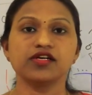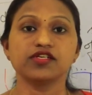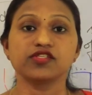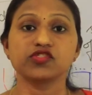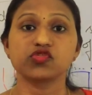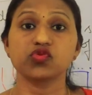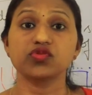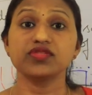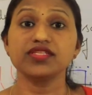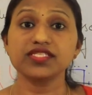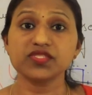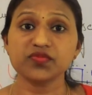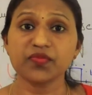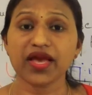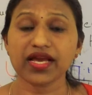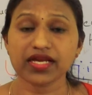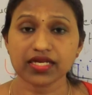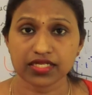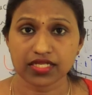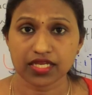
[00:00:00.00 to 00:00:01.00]
So this
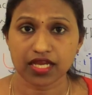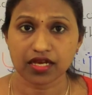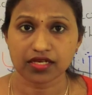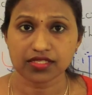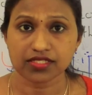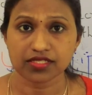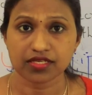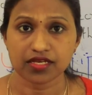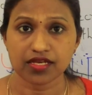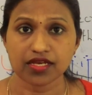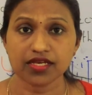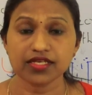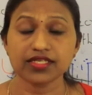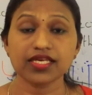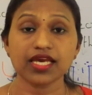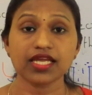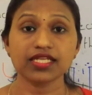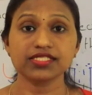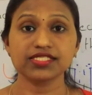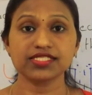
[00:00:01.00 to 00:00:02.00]
pancreas
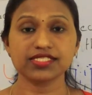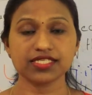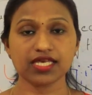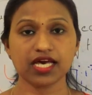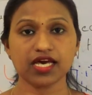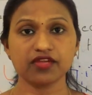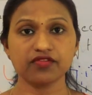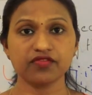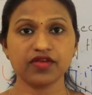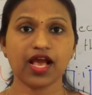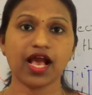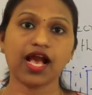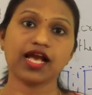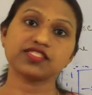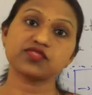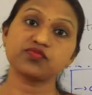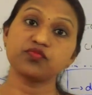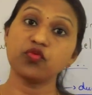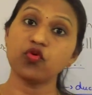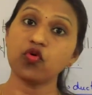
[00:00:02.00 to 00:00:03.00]
can serve
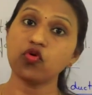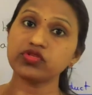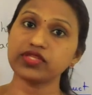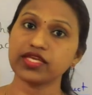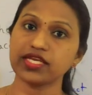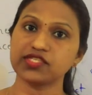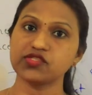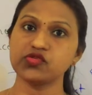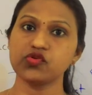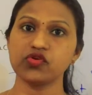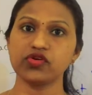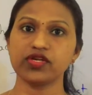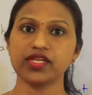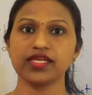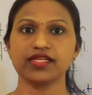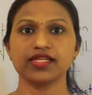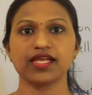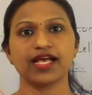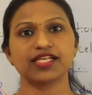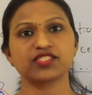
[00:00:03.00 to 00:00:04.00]
as both
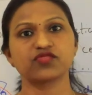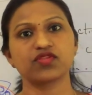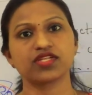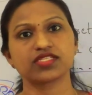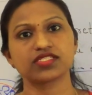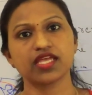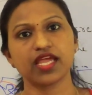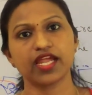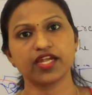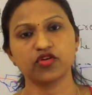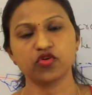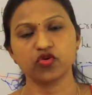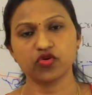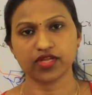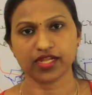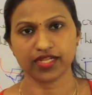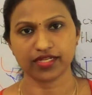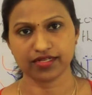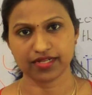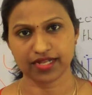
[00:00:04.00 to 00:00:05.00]
exocrine as well as the
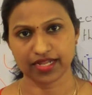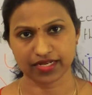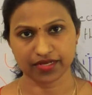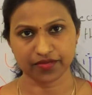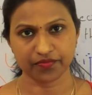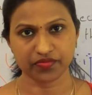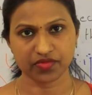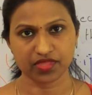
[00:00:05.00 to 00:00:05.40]
endocrine gland.